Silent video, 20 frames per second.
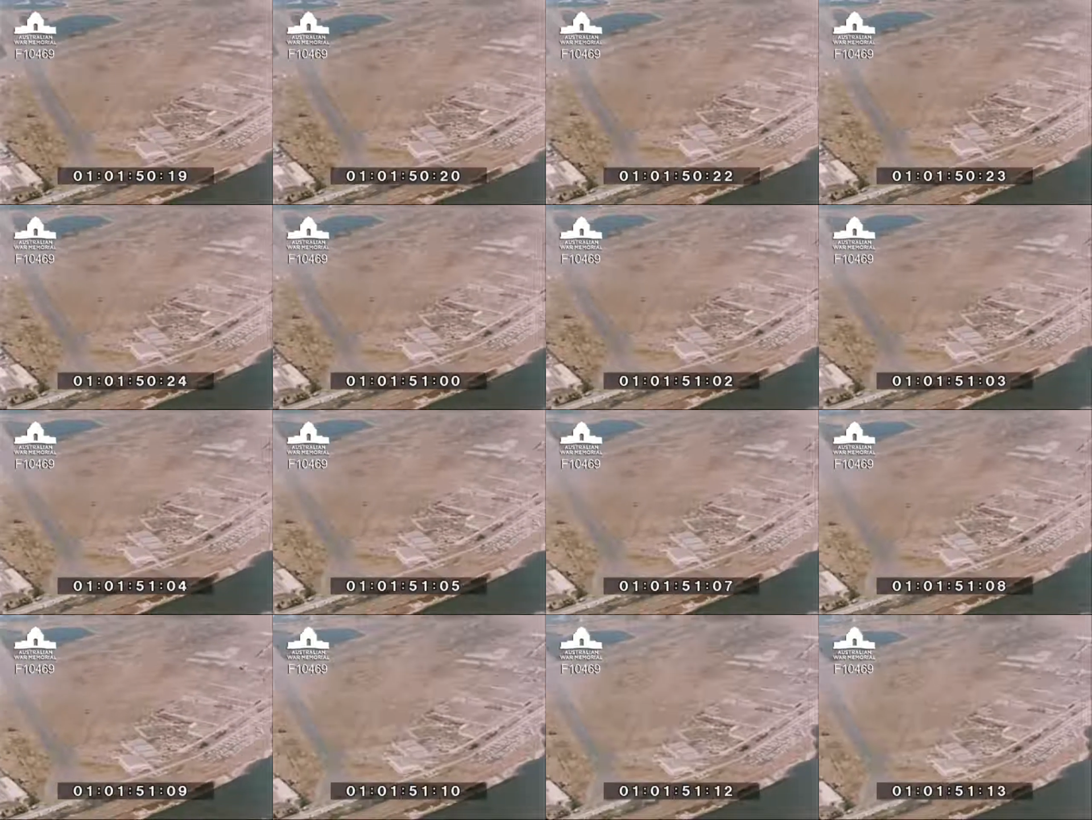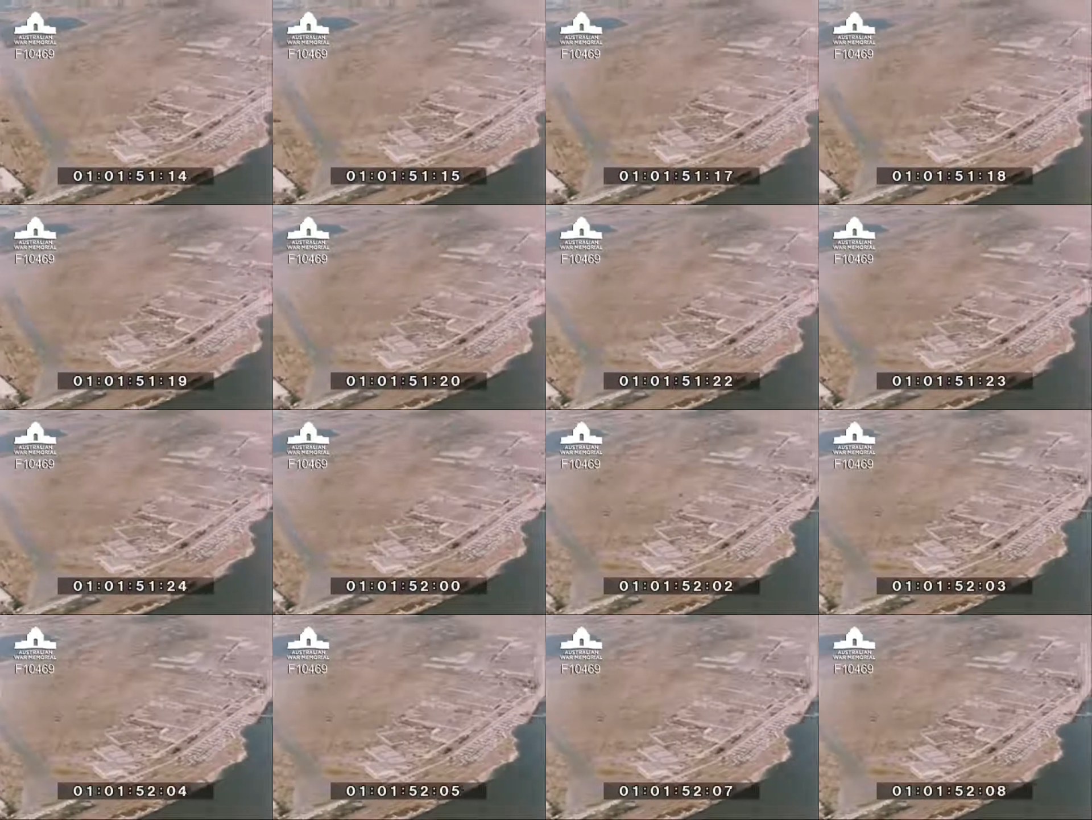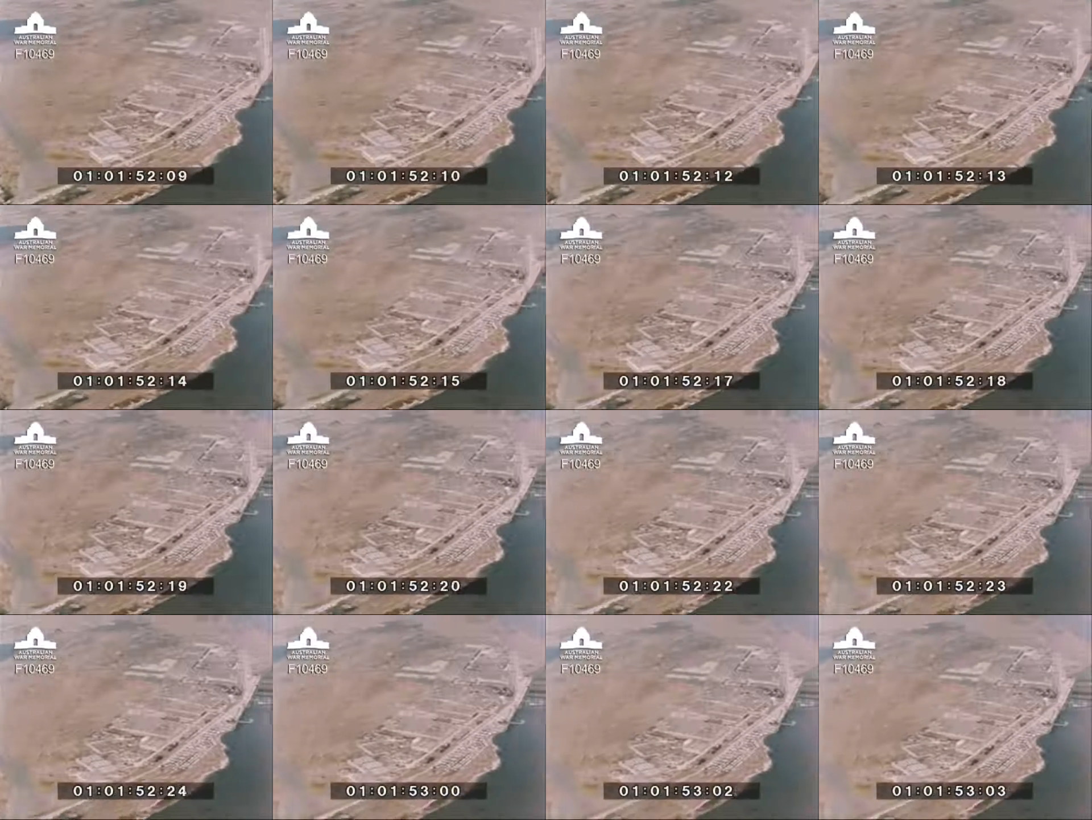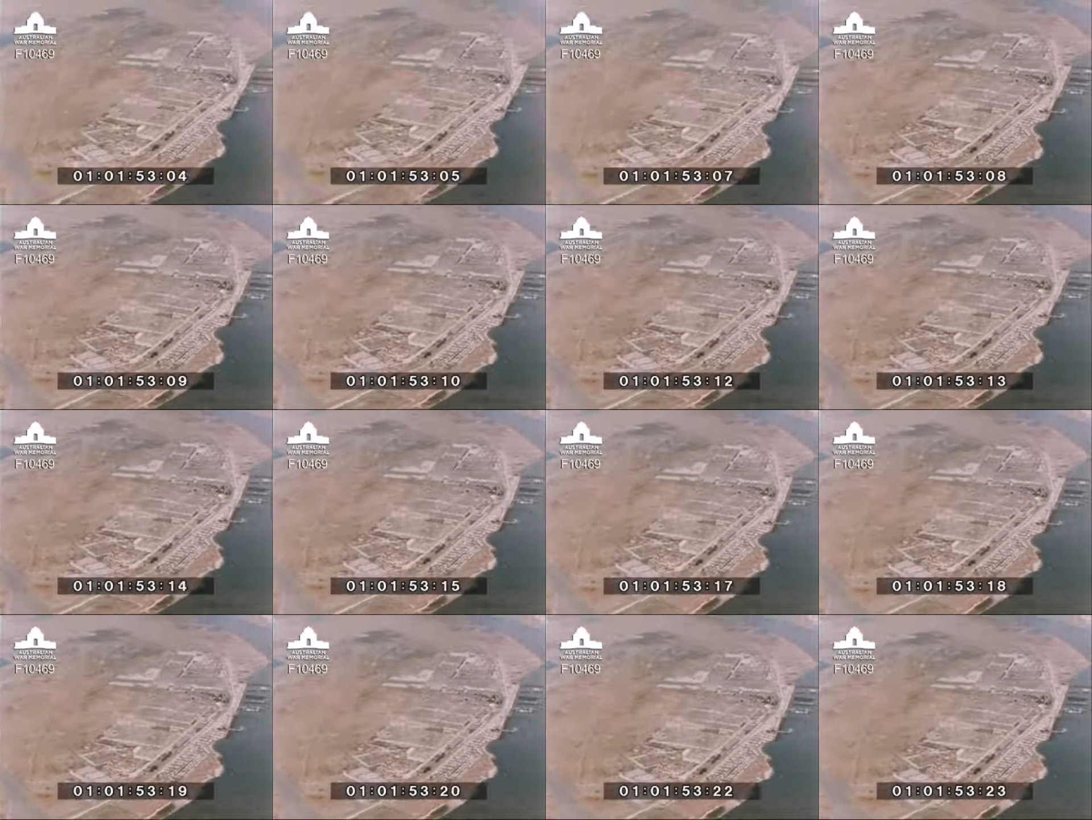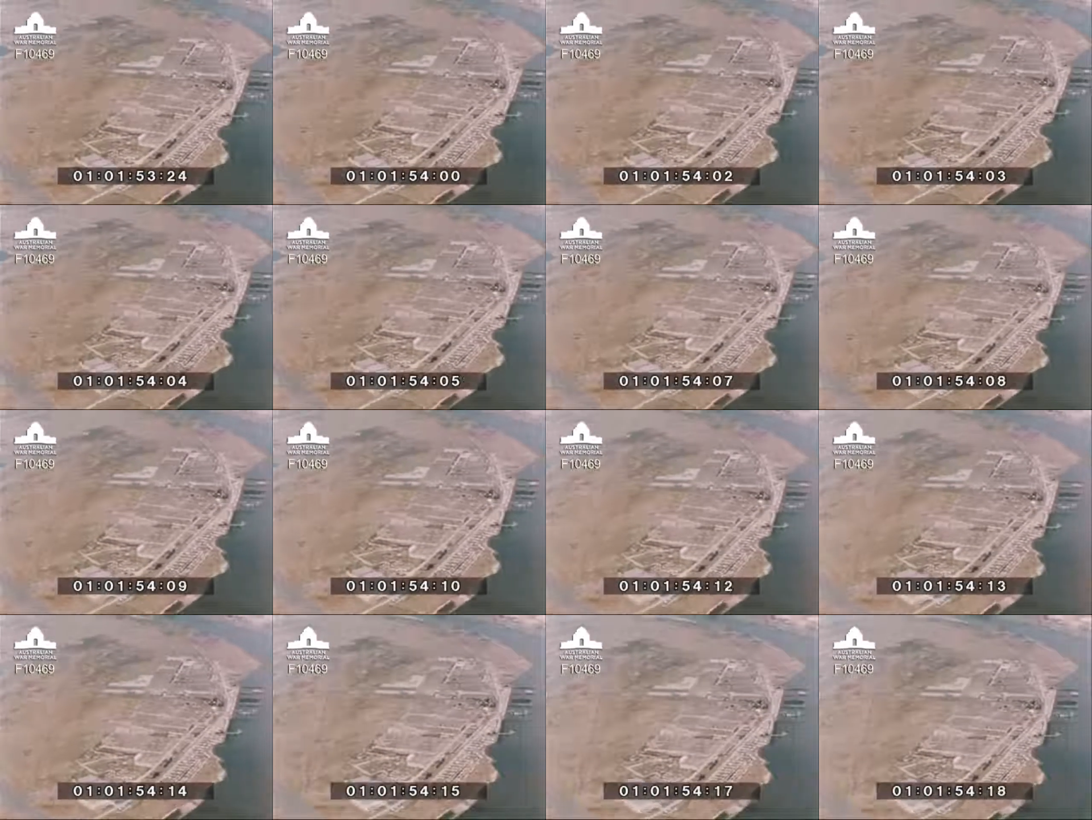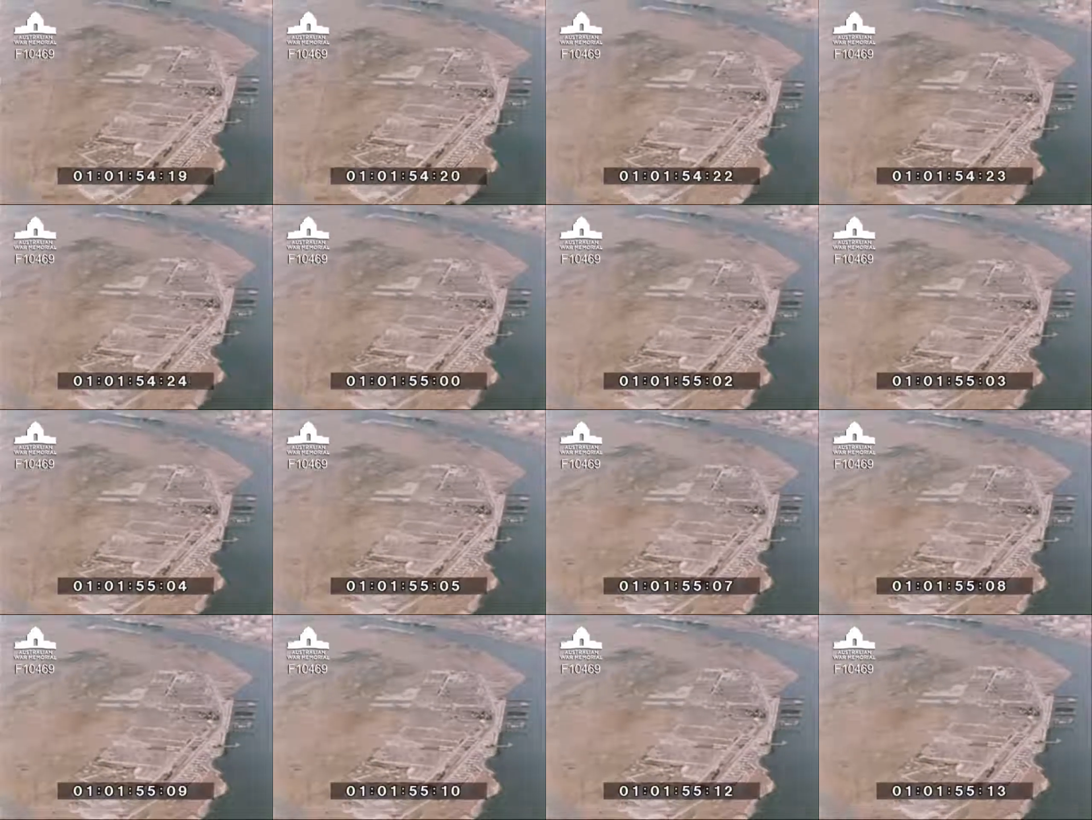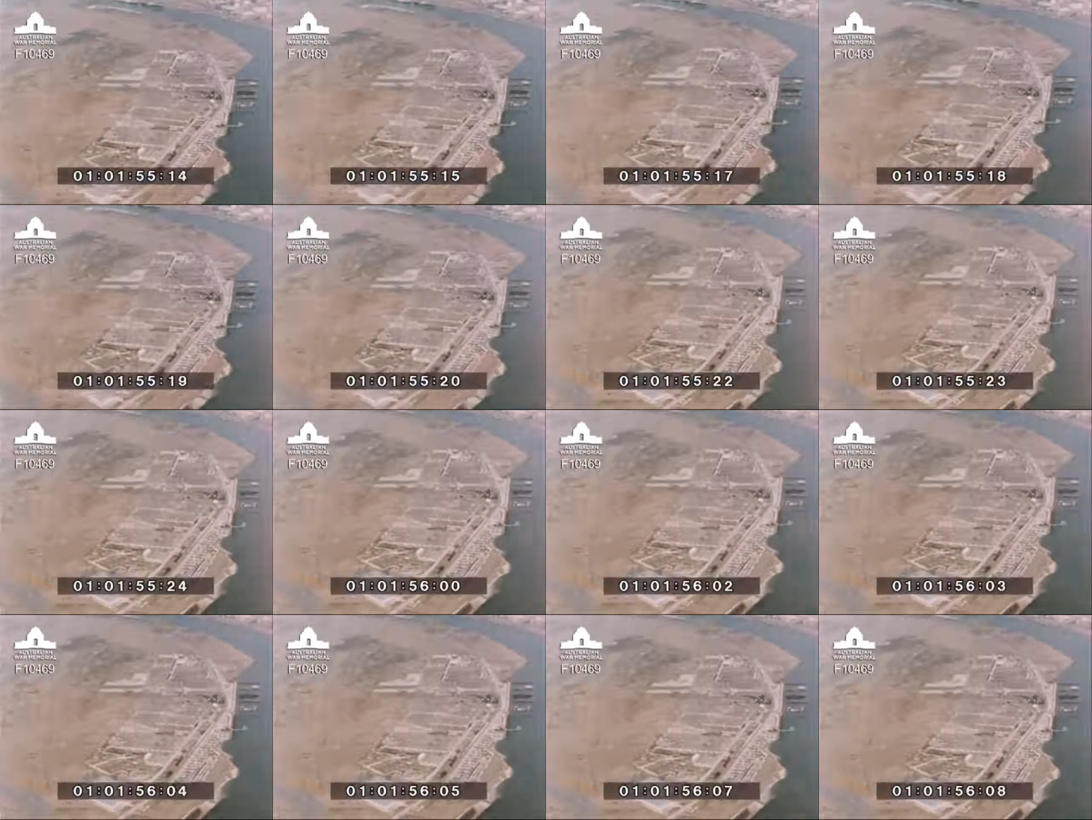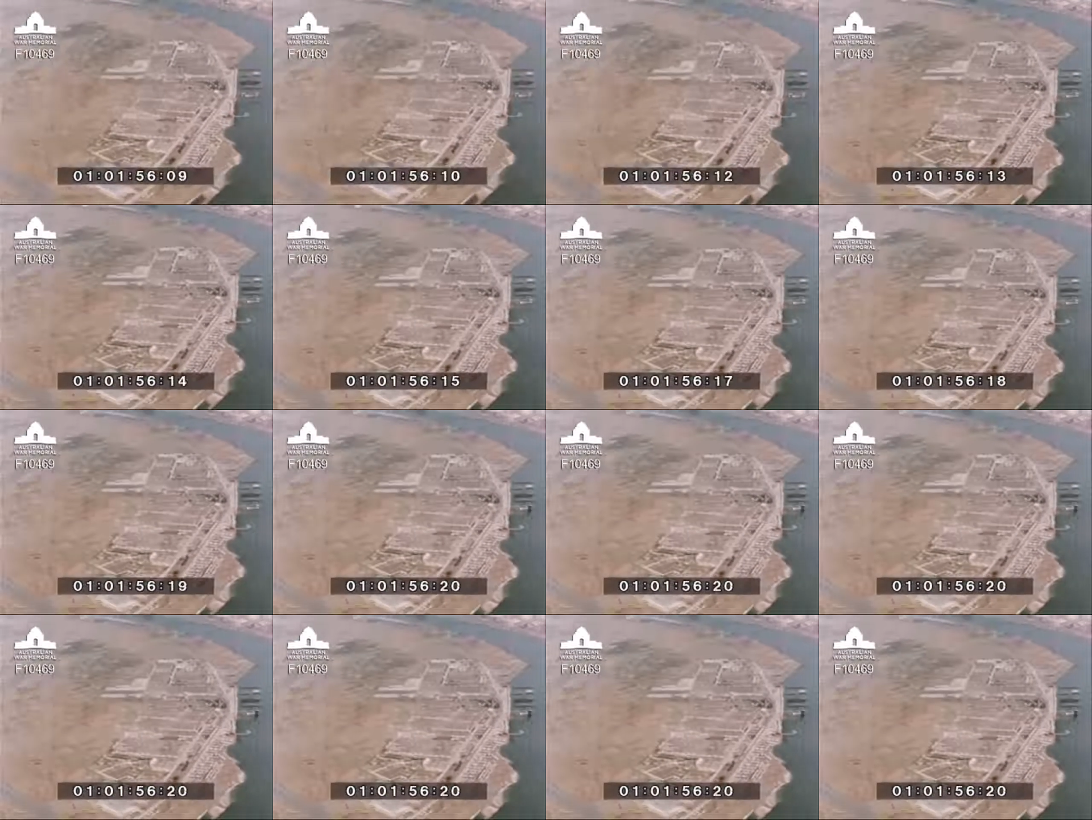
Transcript: No face is visible, so there are no lips to read.